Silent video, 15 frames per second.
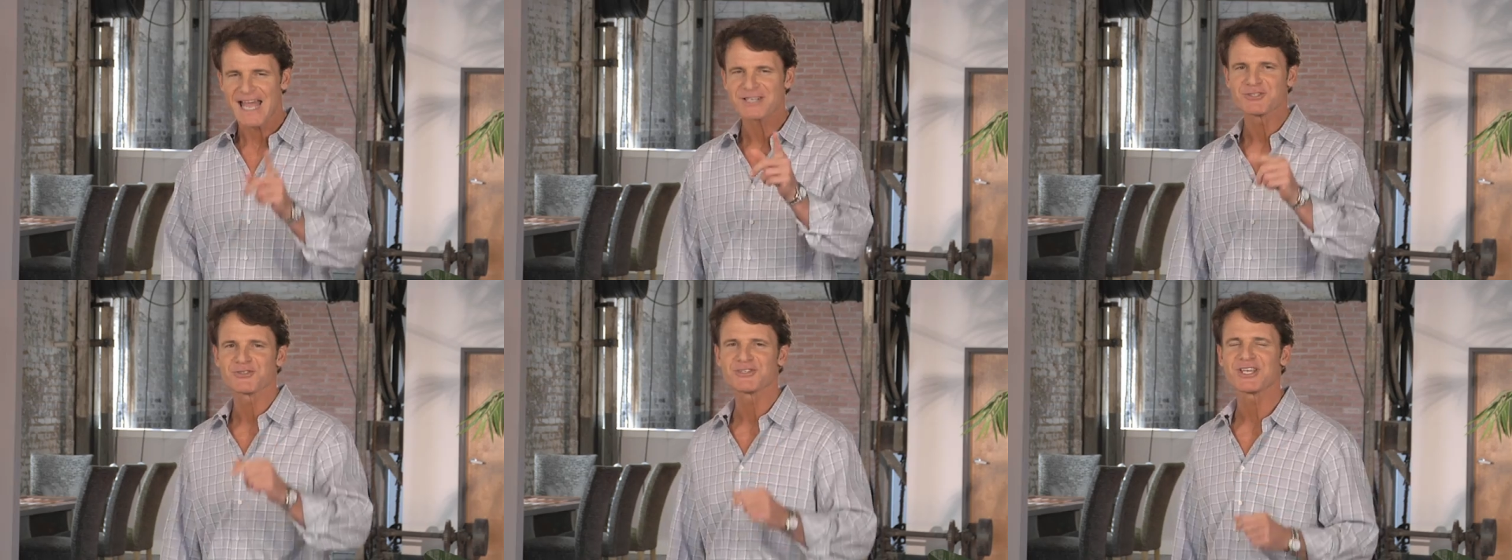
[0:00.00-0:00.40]

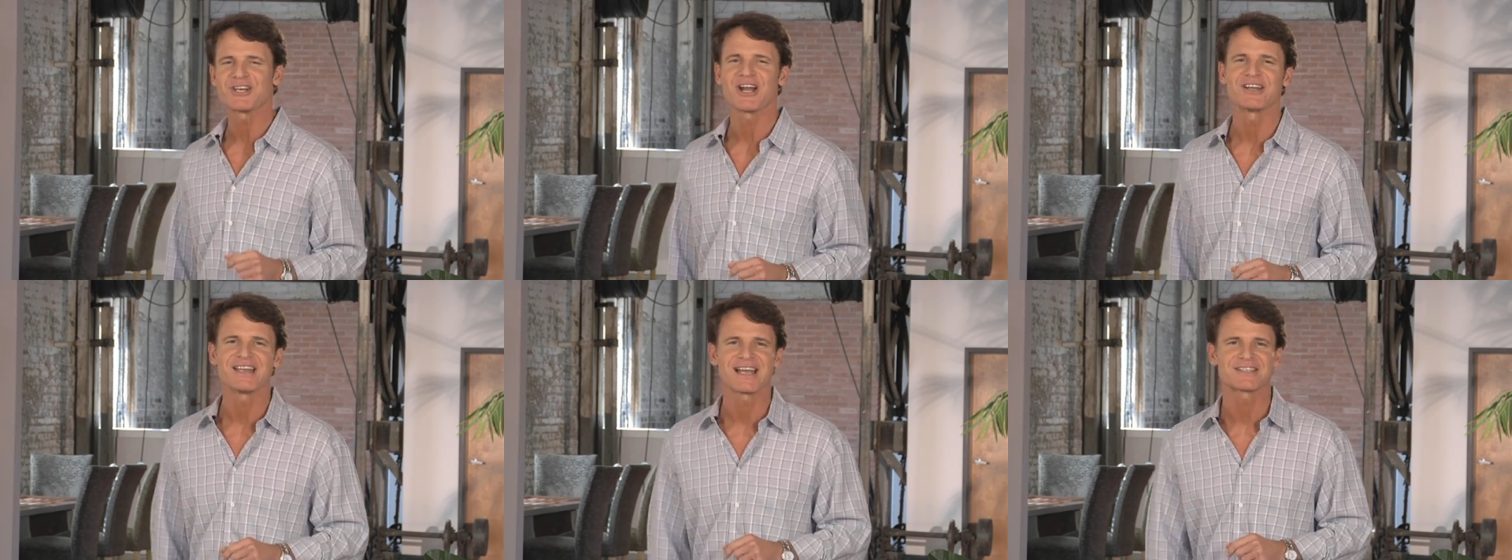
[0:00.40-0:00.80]
As you'll
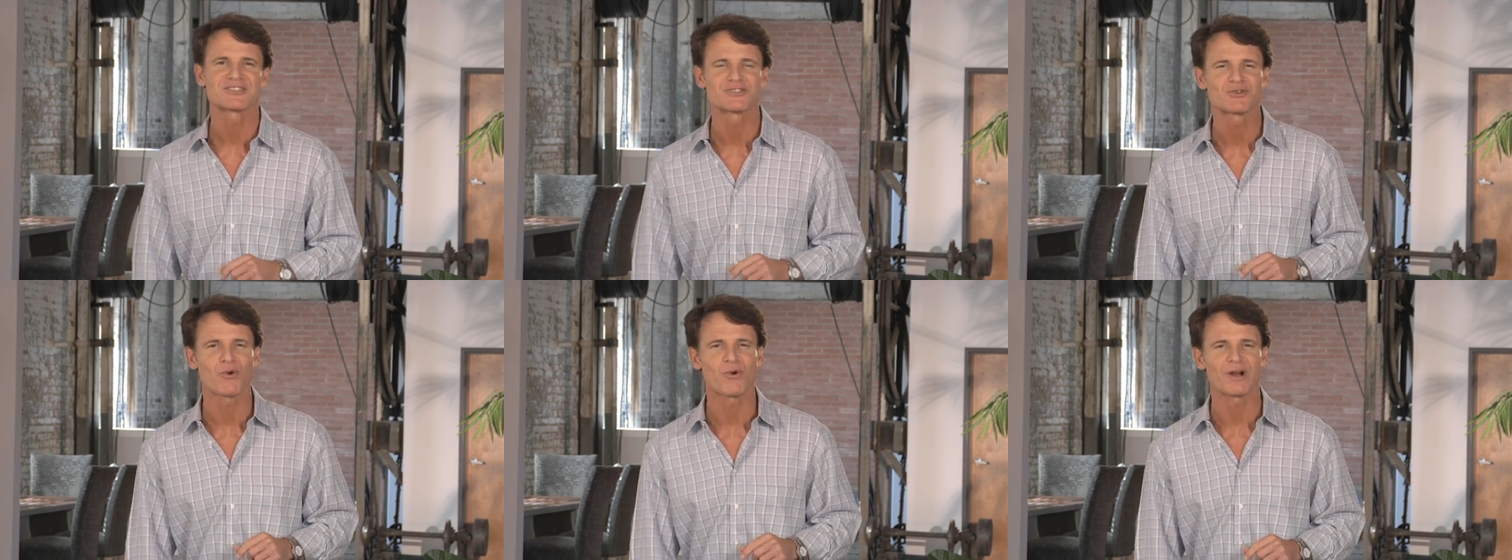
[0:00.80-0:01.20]
see in our
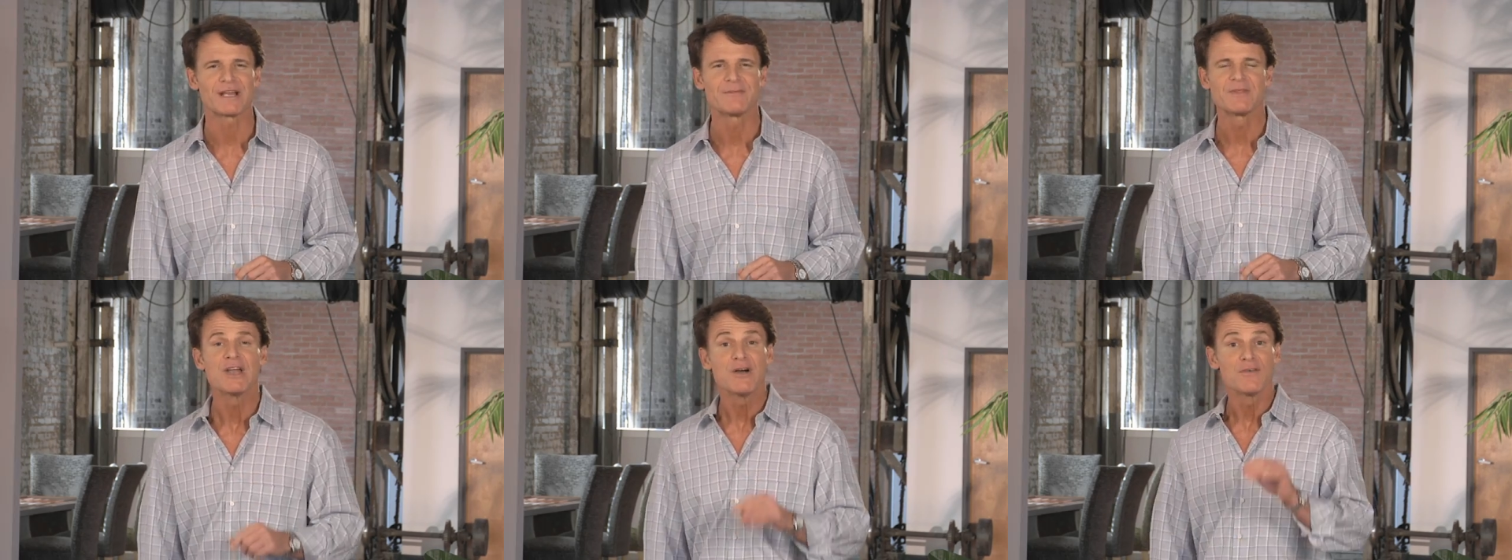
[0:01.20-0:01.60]
next
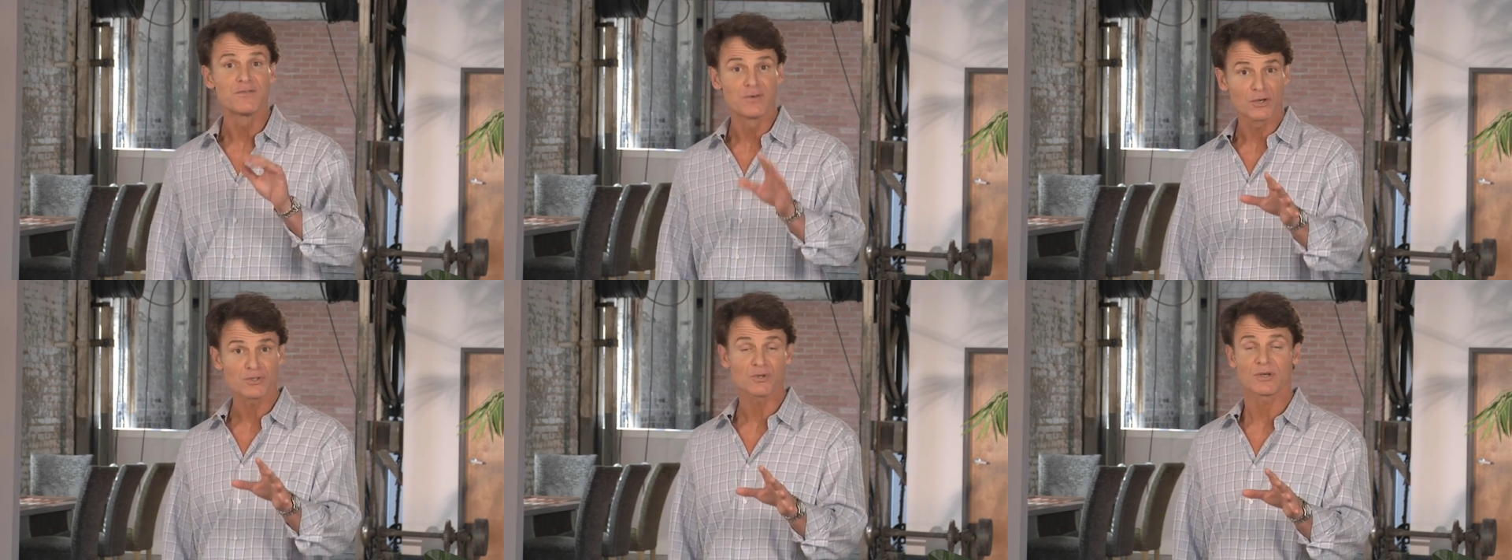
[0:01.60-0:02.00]
story,
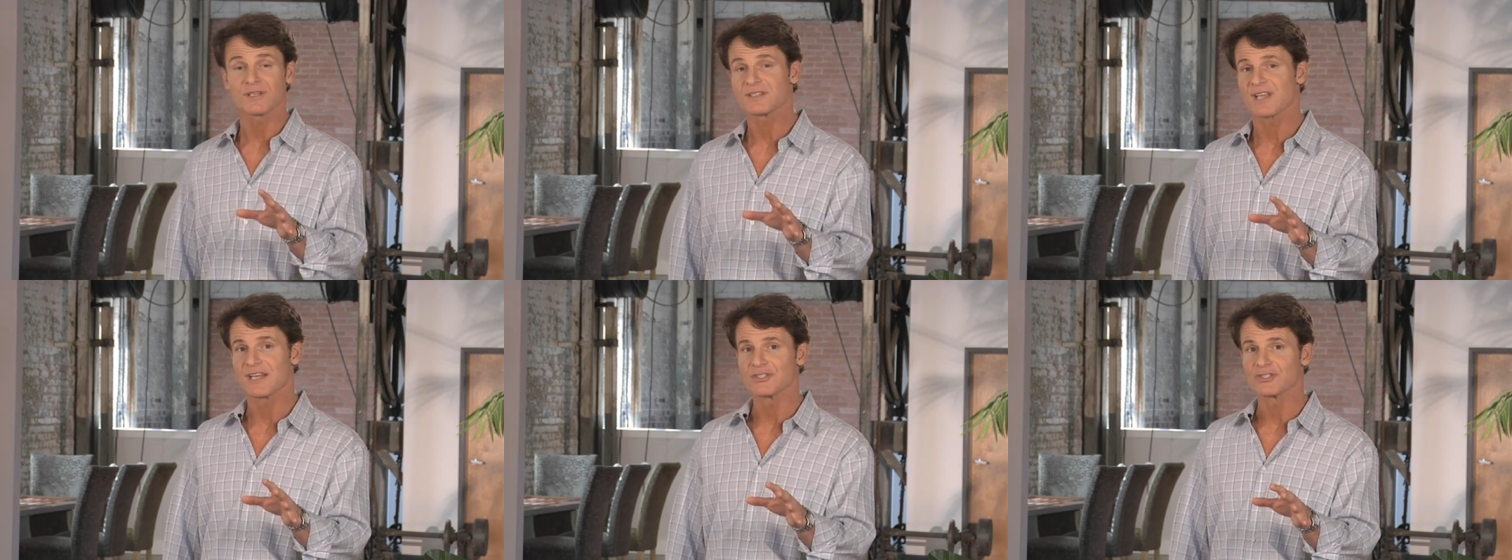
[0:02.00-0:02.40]

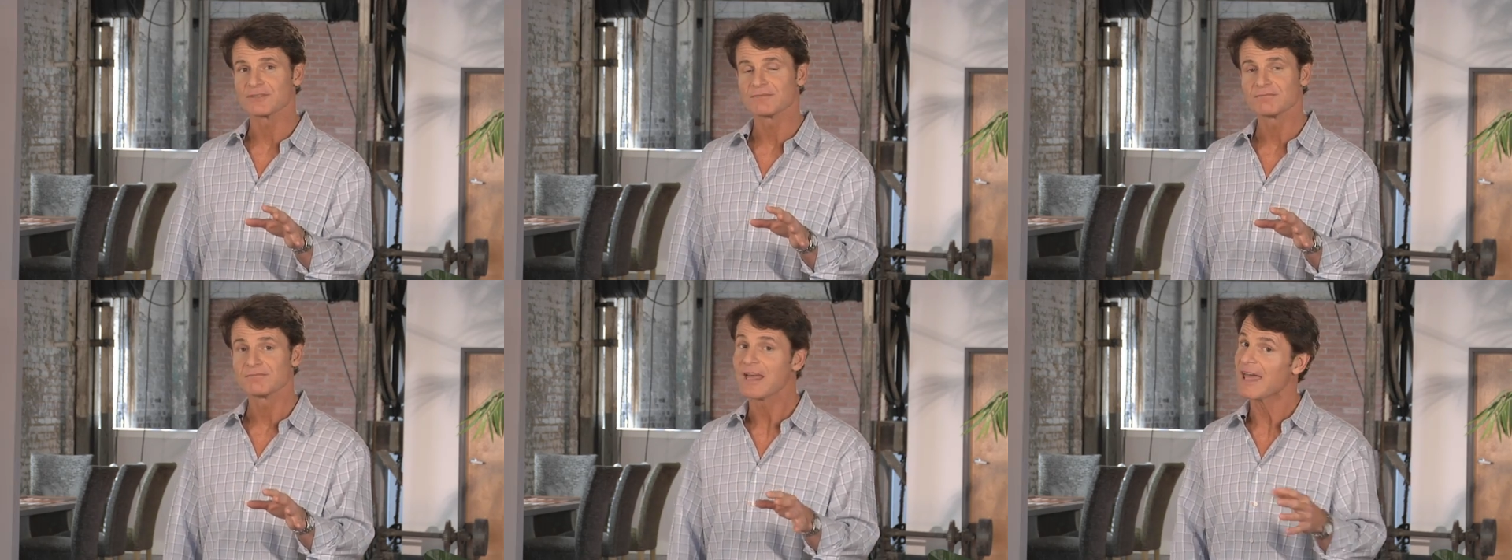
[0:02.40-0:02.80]

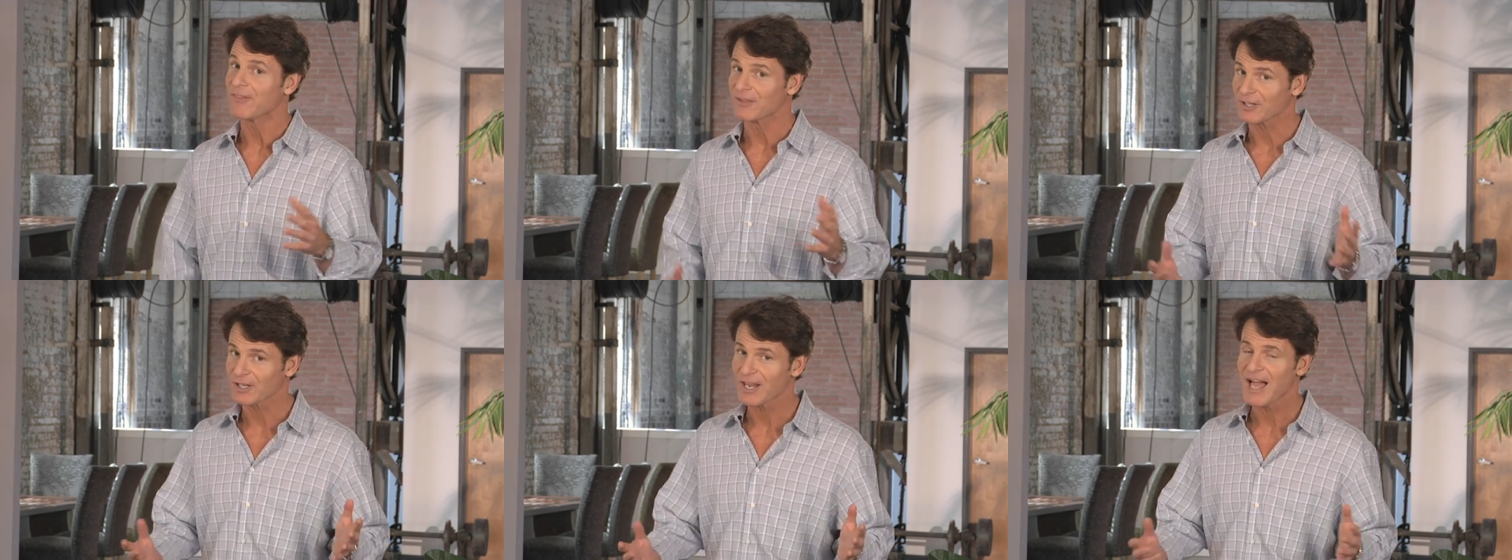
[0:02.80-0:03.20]
virtualization
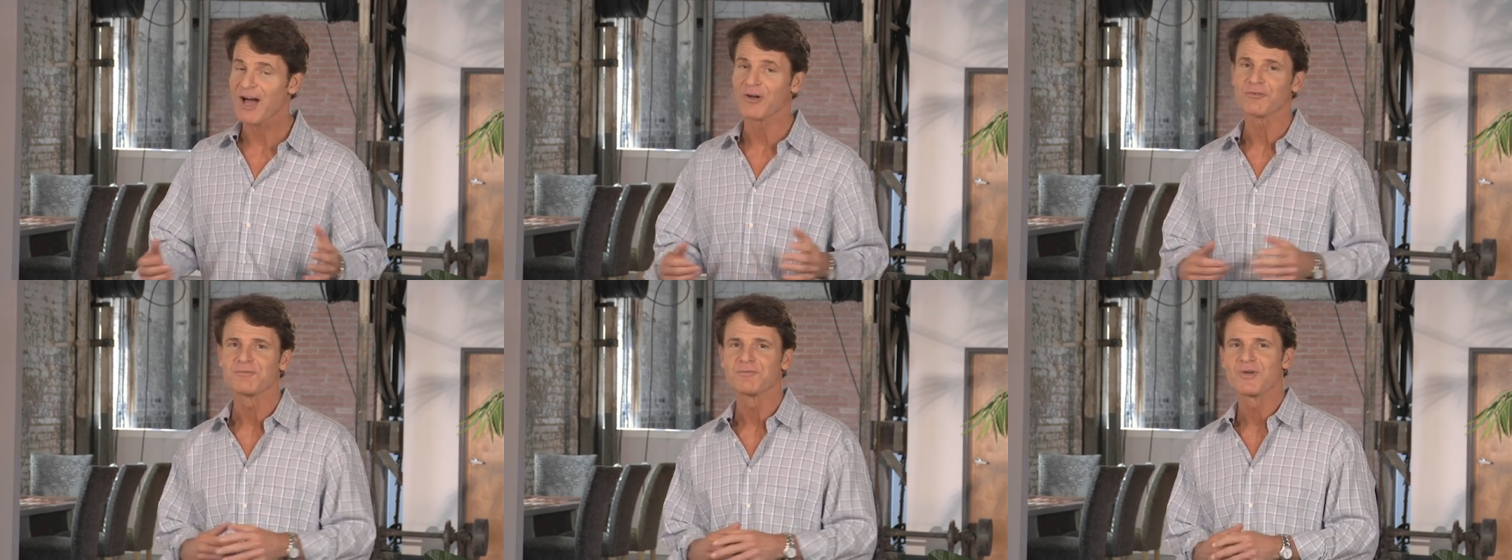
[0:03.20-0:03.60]
and the
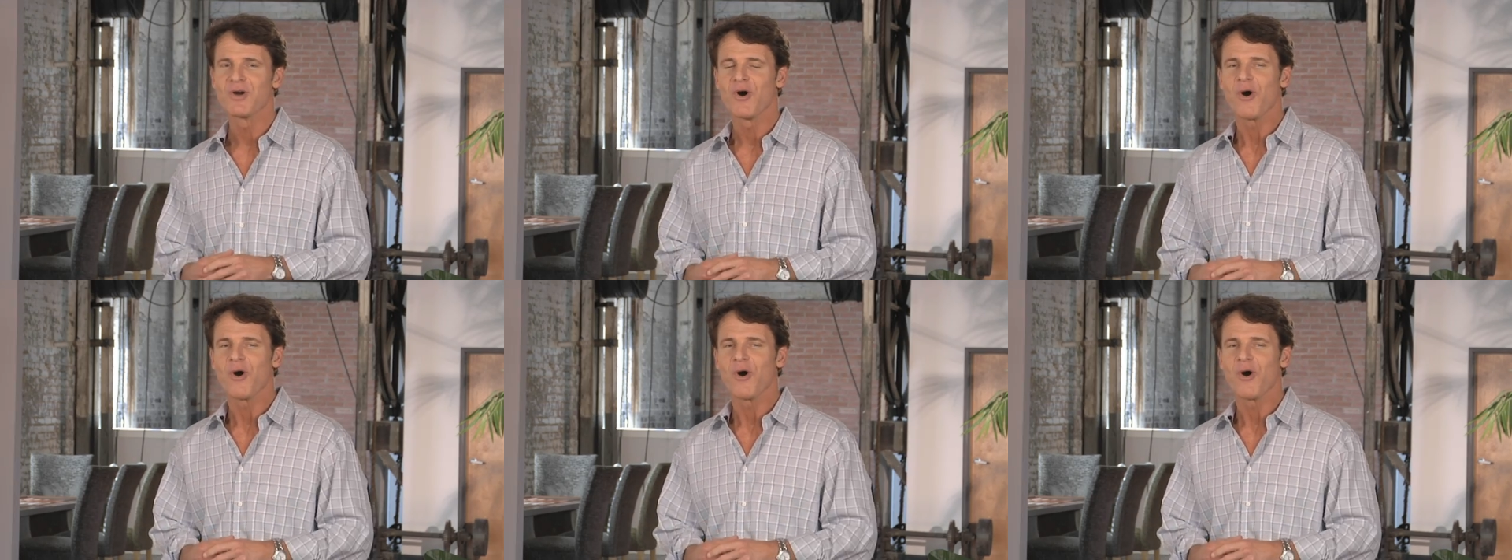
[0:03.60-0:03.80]
cloud